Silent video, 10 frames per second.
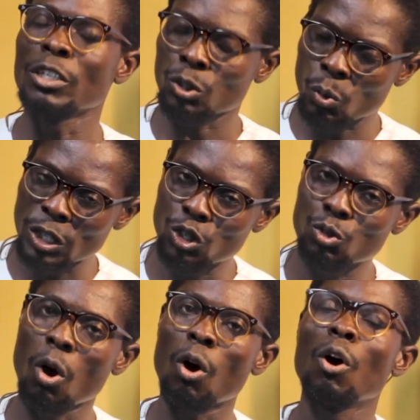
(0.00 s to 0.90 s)
to
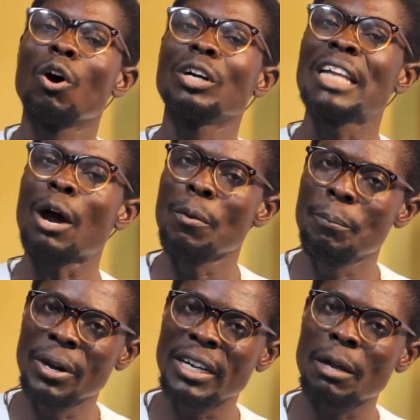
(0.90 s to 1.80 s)
ensure that we
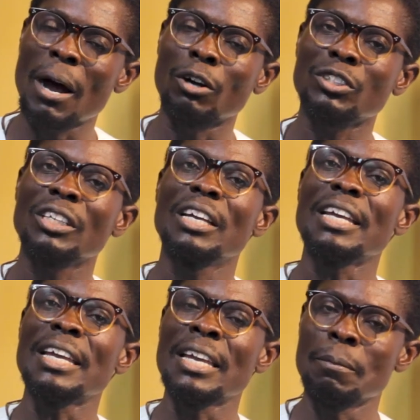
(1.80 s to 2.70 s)
bring about
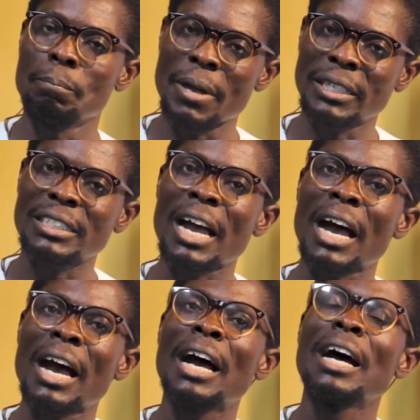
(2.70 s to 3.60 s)
a
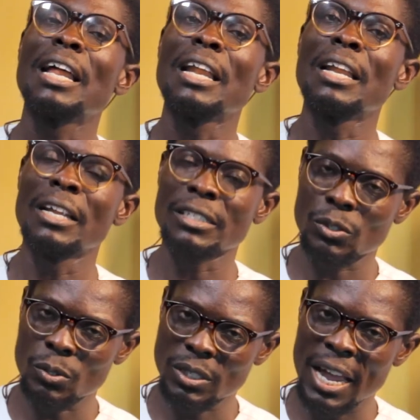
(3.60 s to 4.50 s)
better
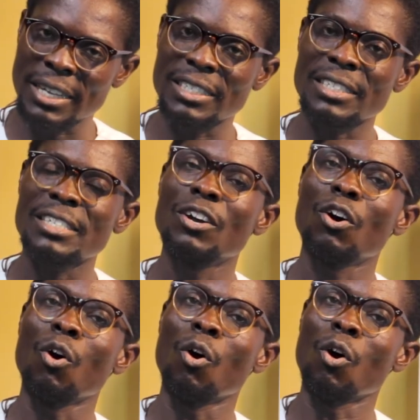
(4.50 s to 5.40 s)
society
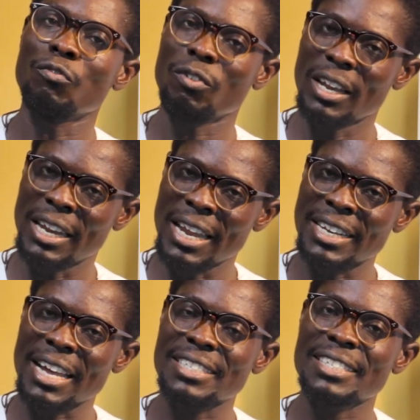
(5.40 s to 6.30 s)
of
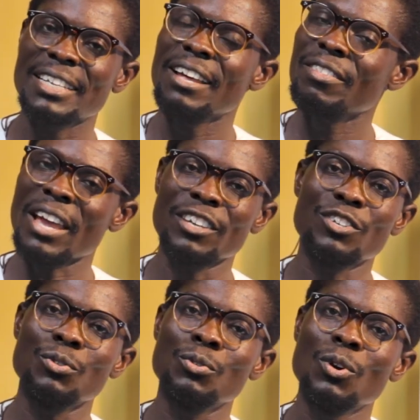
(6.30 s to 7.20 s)
learners. Thank
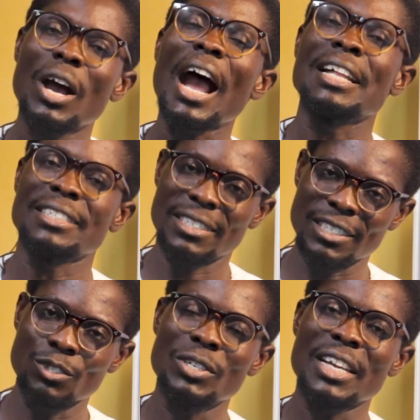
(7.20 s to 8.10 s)
you and
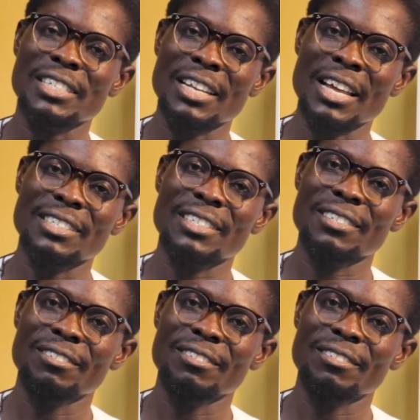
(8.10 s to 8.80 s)
see you next class.